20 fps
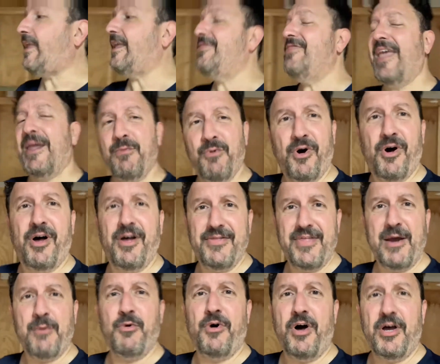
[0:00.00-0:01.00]
That
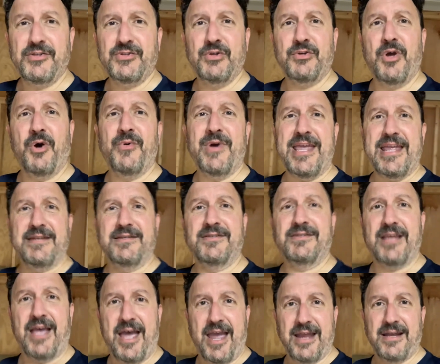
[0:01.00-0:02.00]
will also go
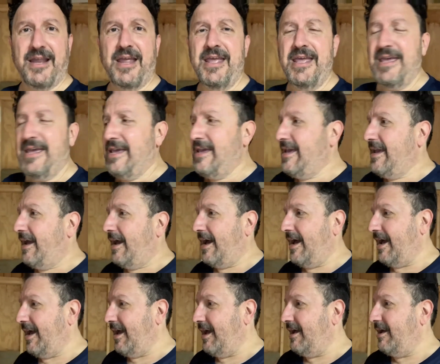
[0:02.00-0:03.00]
inside
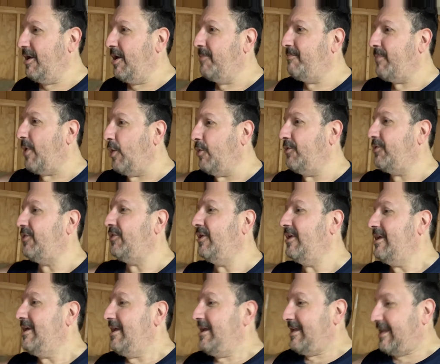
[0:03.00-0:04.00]
both
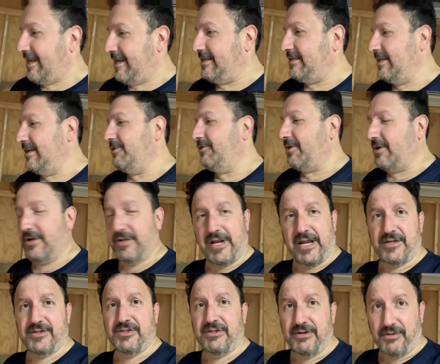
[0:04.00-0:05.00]
interior and
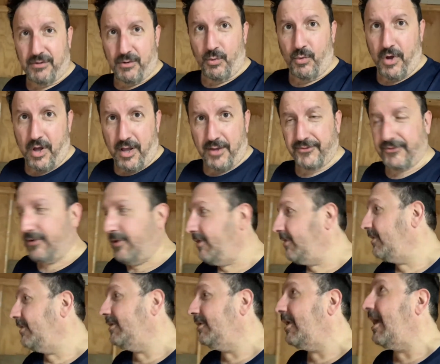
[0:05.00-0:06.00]
exterior walls
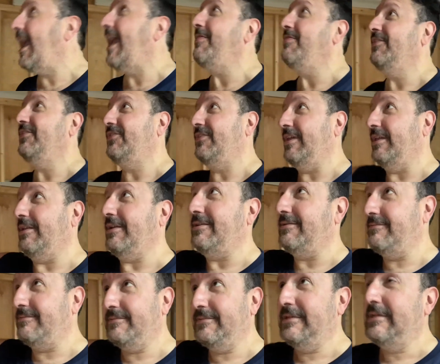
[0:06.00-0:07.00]
and the ceiling.
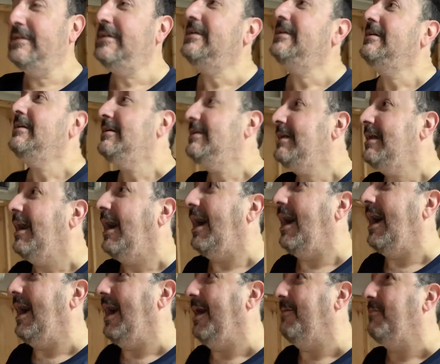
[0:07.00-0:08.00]

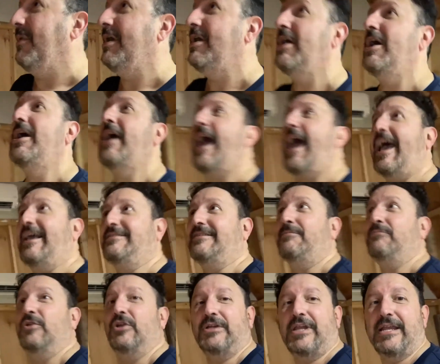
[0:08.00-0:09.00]
As
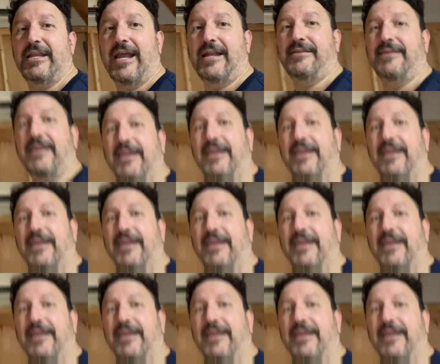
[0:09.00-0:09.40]
I'm looking at